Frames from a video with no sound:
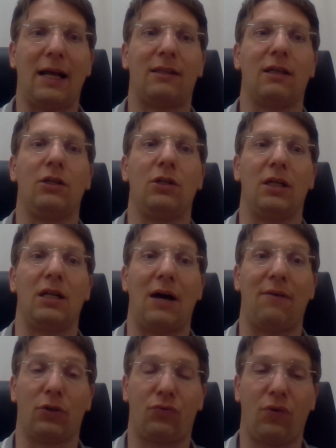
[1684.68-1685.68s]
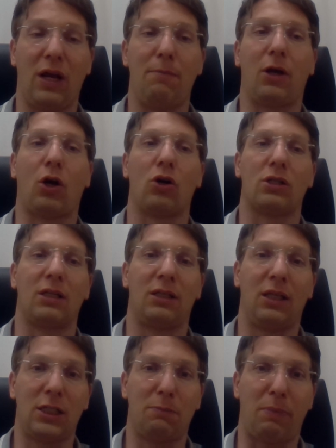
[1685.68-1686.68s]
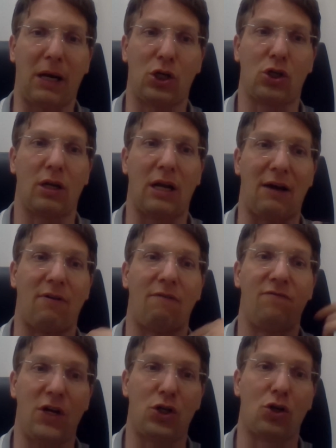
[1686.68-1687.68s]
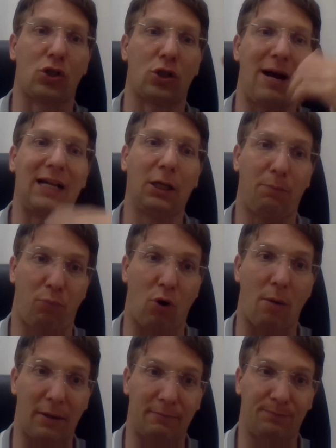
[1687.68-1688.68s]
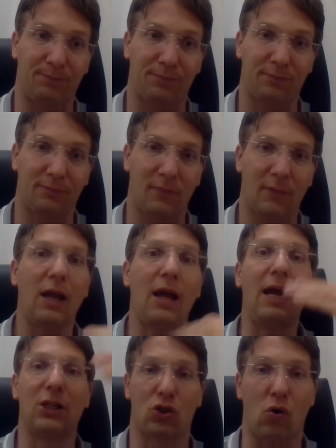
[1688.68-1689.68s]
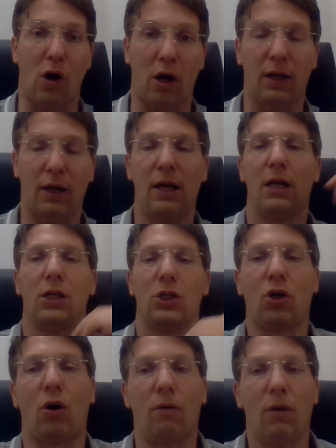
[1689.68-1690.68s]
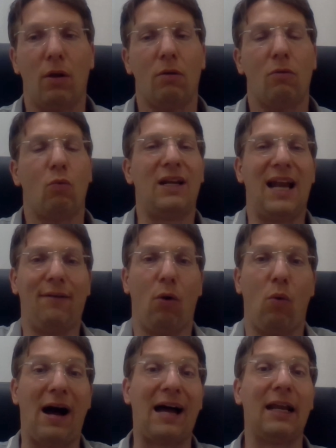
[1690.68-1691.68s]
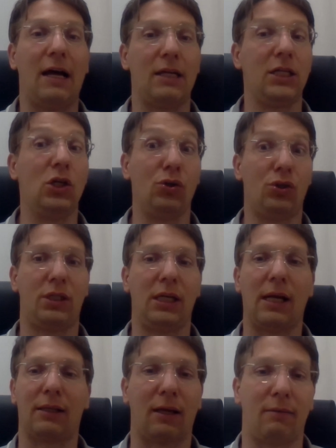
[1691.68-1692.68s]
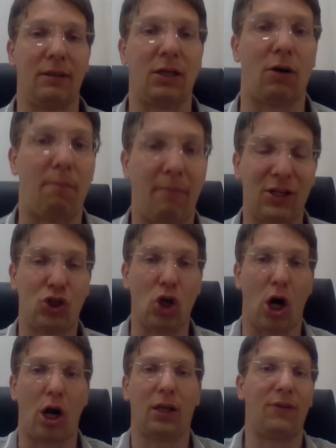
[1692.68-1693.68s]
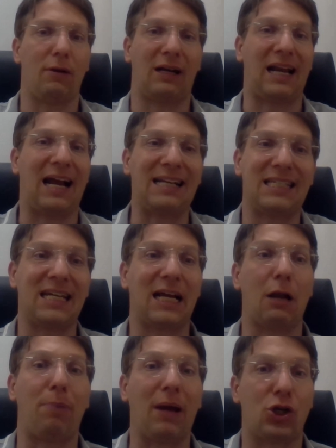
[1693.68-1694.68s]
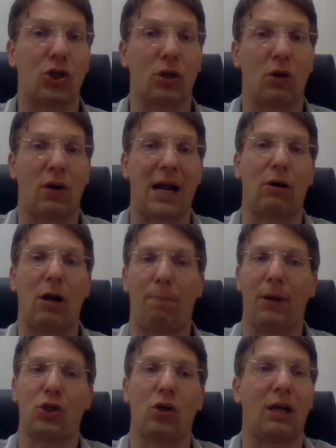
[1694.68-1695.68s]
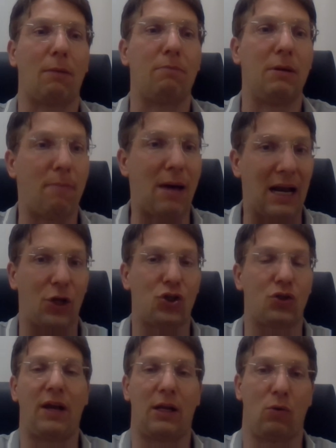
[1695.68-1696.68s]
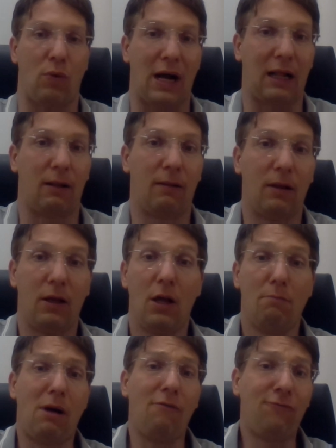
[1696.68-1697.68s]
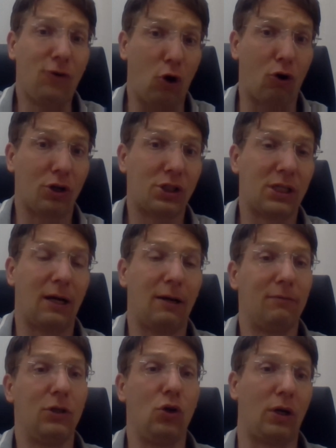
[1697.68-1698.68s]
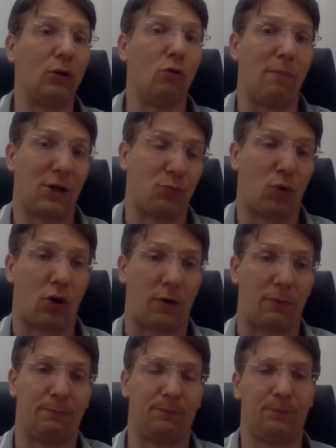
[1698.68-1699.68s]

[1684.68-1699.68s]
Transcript: that you need level 3 because this patient have a vicious somatic problem, and so on. So with level 1, you see that majority of the classical patient, regular patient, can be managed very well. But of course, you can do much more.